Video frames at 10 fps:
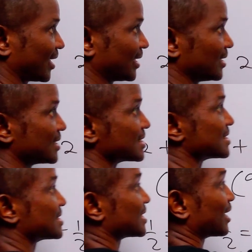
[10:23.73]
3
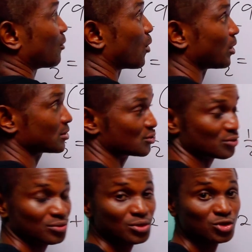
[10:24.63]
is equal
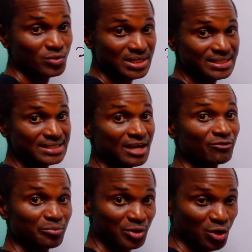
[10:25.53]
to
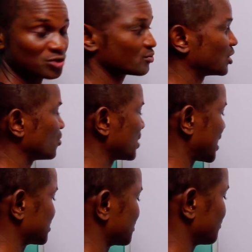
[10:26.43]
27 because we know
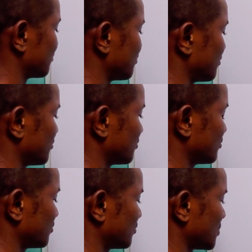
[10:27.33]
that
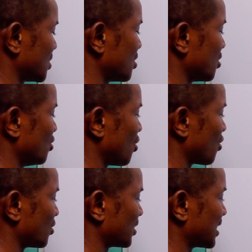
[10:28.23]

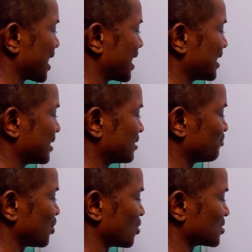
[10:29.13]
log
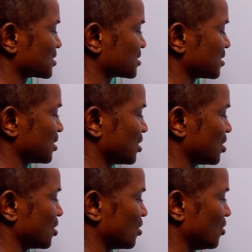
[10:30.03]
9 plus
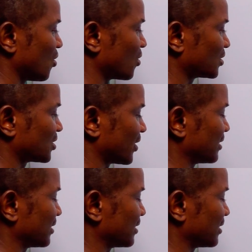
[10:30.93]
log